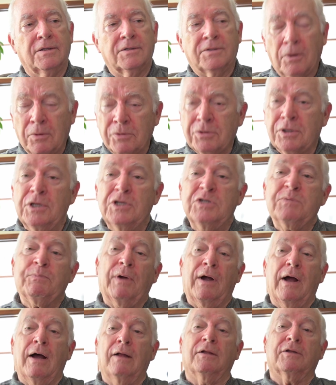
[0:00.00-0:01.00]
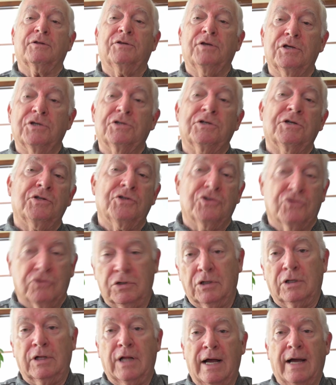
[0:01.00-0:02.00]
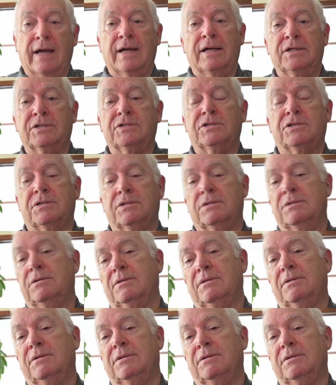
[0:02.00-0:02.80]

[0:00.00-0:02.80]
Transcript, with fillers: Don't these politicians realize